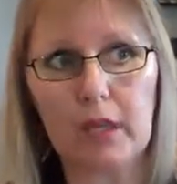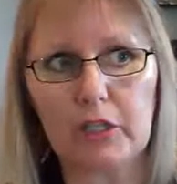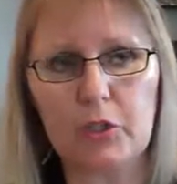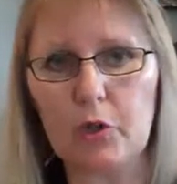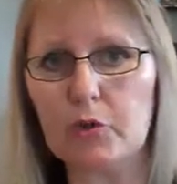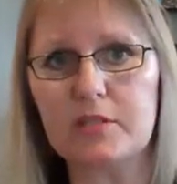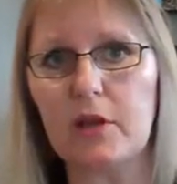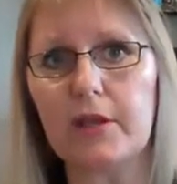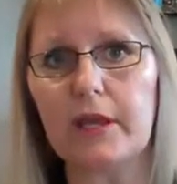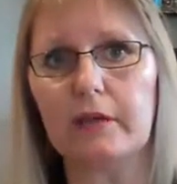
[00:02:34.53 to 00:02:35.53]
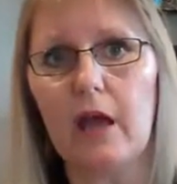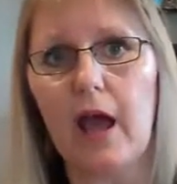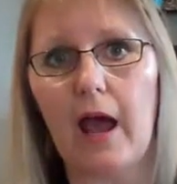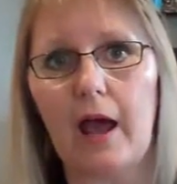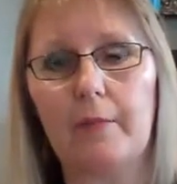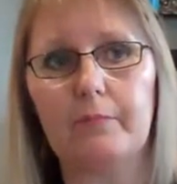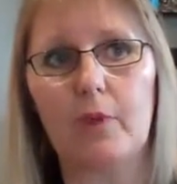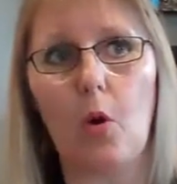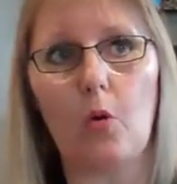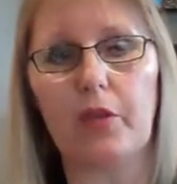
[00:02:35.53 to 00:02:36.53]
You'll also get um,
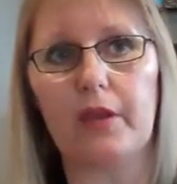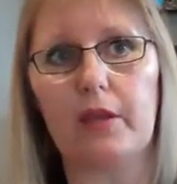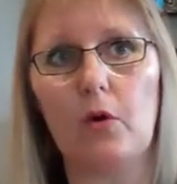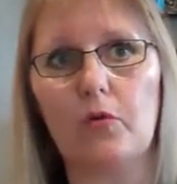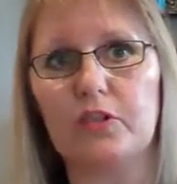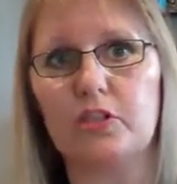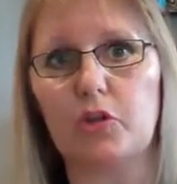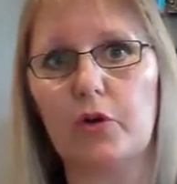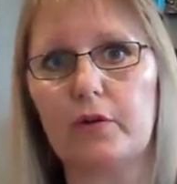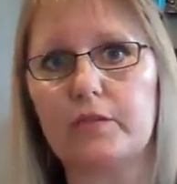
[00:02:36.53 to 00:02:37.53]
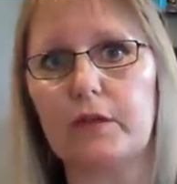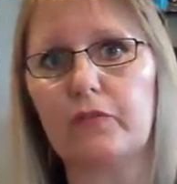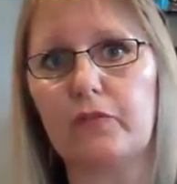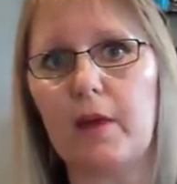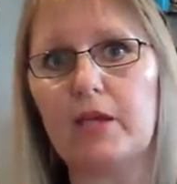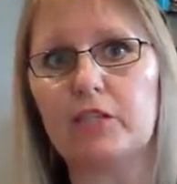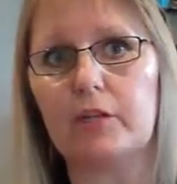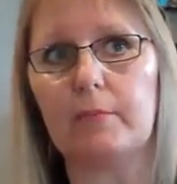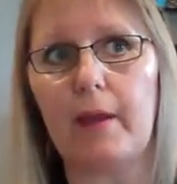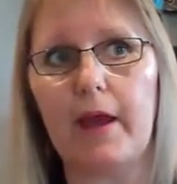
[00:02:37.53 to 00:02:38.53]
all the all the tutorials and
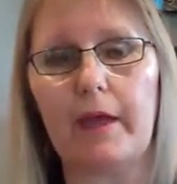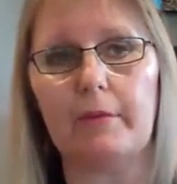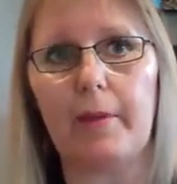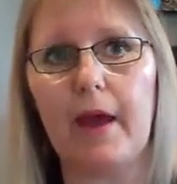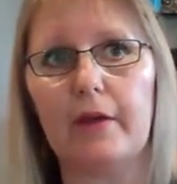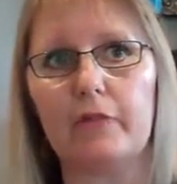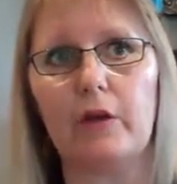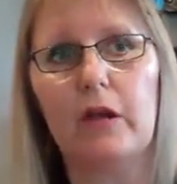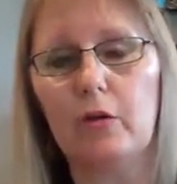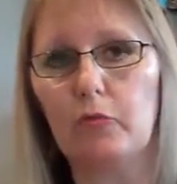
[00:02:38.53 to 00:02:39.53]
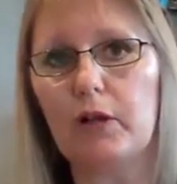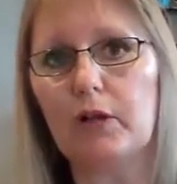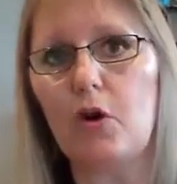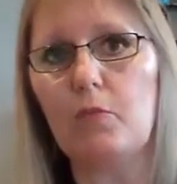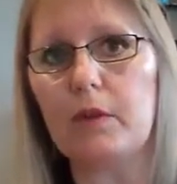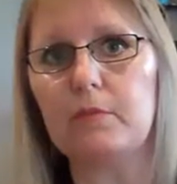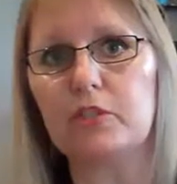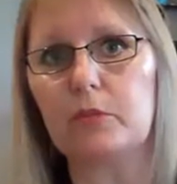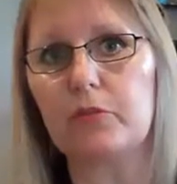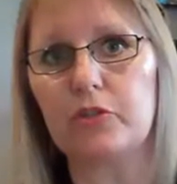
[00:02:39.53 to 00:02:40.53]
information and, and part of a really cool
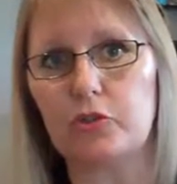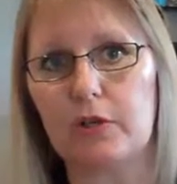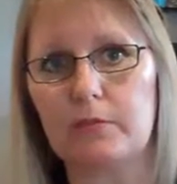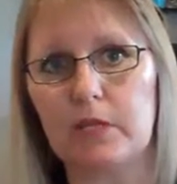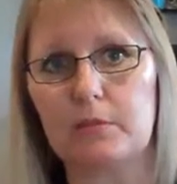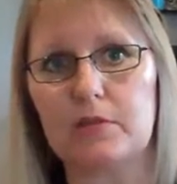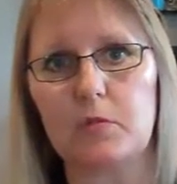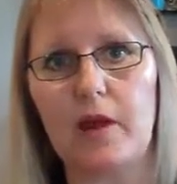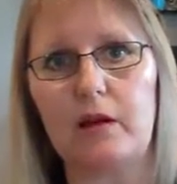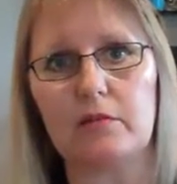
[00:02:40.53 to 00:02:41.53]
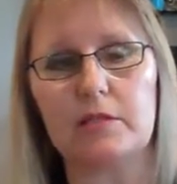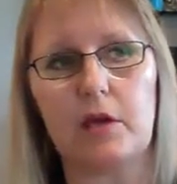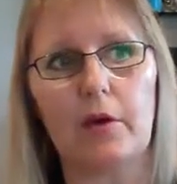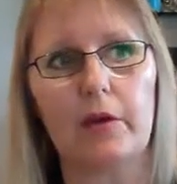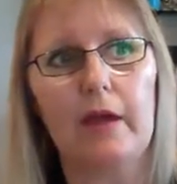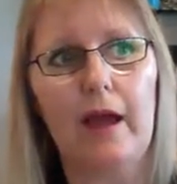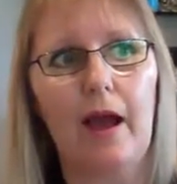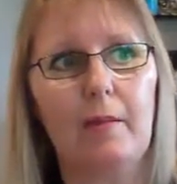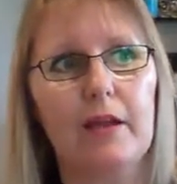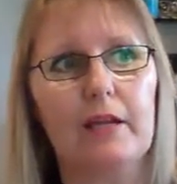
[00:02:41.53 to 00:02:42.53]
membership with the Dream Team as well. So
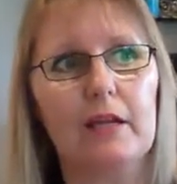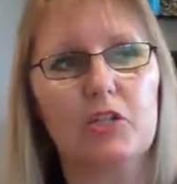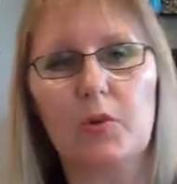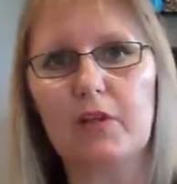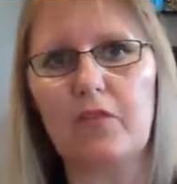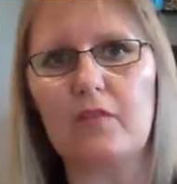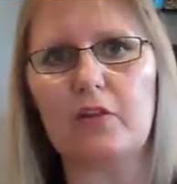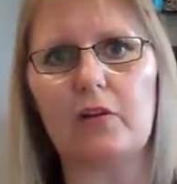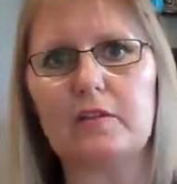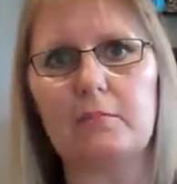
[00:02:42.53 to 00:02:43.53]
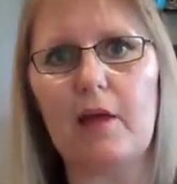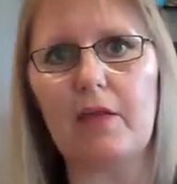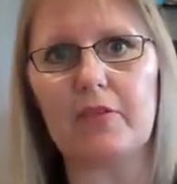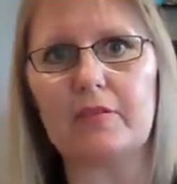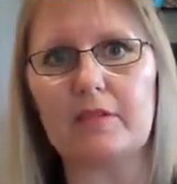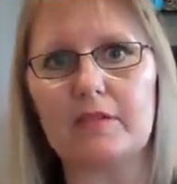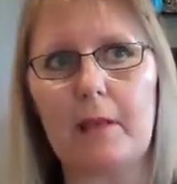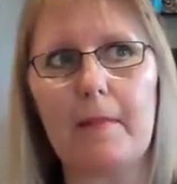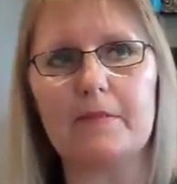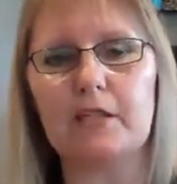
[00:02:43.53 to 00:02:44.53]
I mean, twenty five dollars a month is
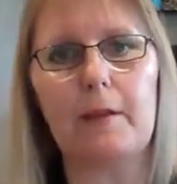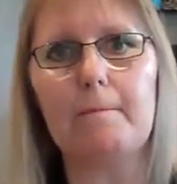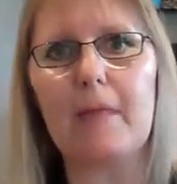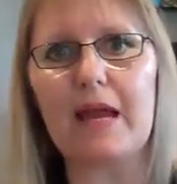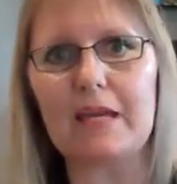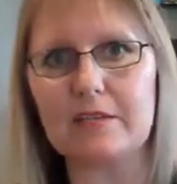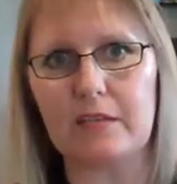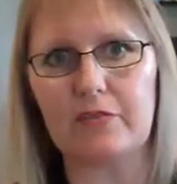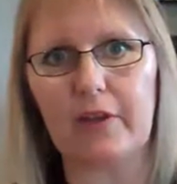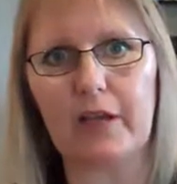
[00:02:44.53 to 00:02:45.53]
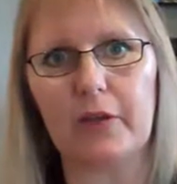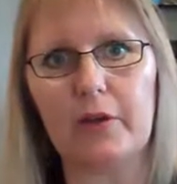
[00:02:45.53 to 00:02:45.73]
absolutely amazing value.